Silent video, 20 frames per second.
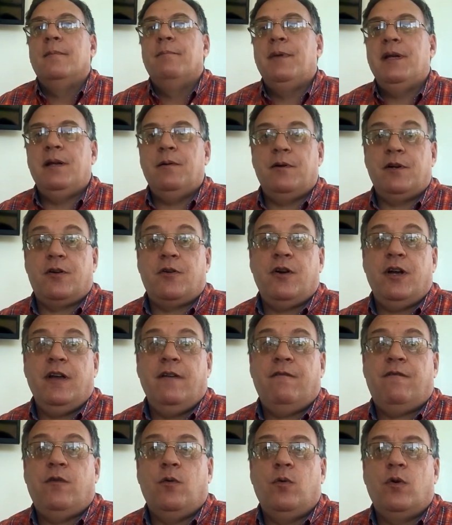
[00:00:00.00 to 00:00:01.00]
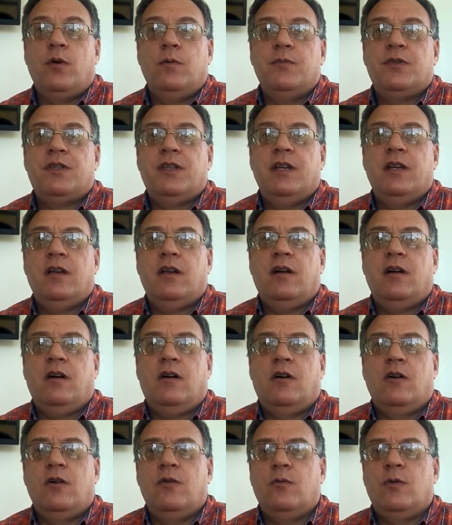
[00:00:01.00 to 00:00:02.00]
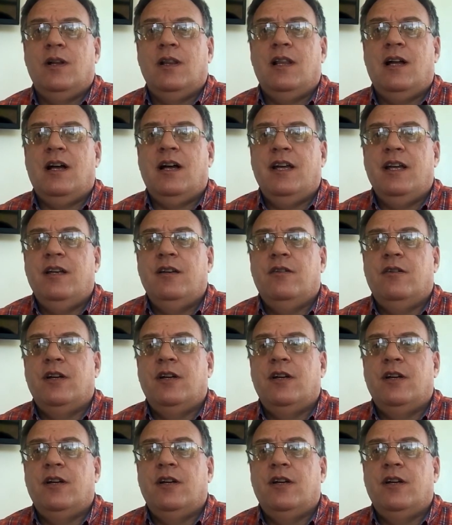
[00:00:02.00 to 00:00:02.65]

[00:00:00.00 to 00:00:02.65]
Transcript: Being able to create forms that aren't relying